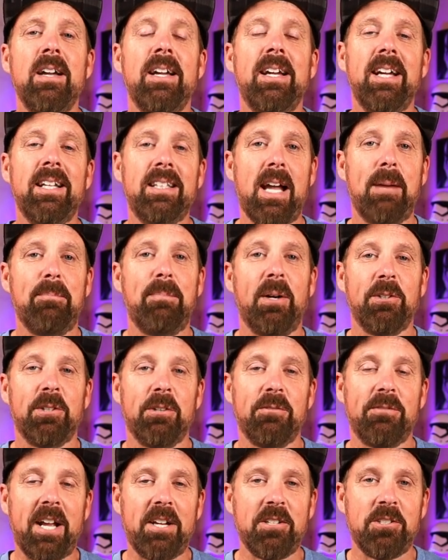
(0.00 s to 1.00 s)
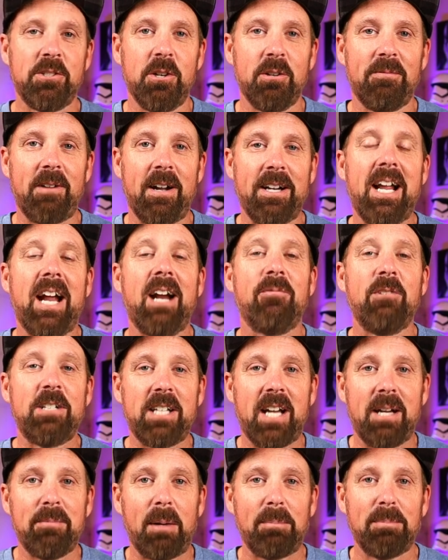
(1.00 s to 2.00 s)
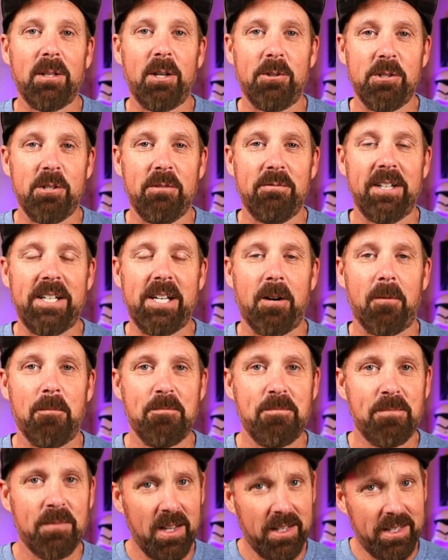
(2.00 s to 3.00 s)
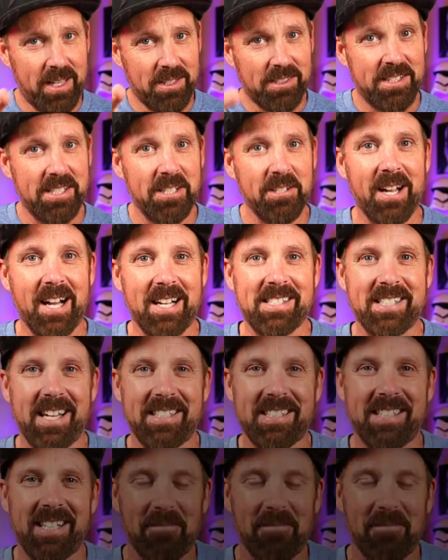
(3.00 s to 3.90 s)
Hit that bell notification notified every time I upload a new video. And I'll see you guys next